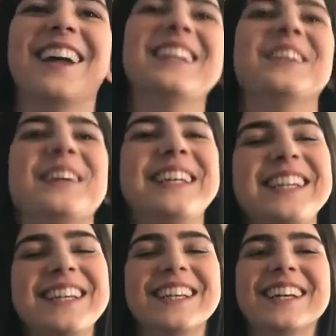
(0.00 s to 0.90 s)
I can do it.
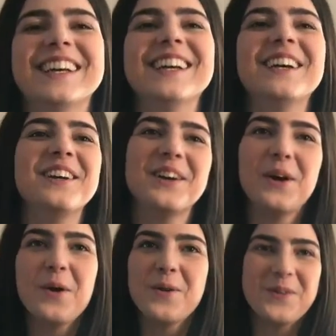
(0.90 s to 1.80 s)

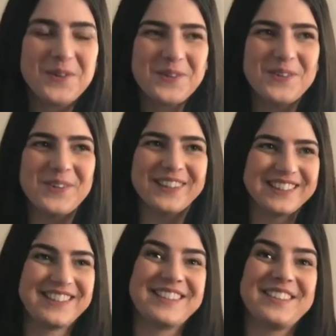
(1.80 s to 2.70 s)
Ooh,
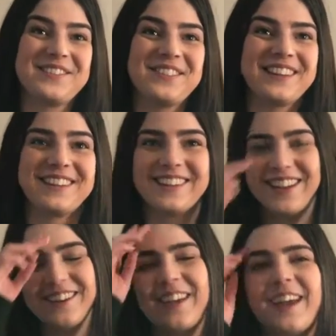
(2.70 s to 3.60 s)
this is so weird.
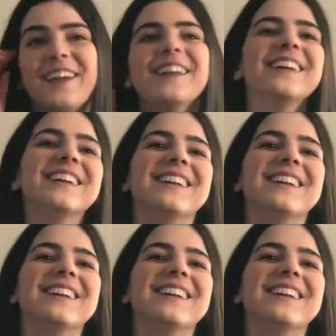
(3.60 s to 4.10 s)
Okay.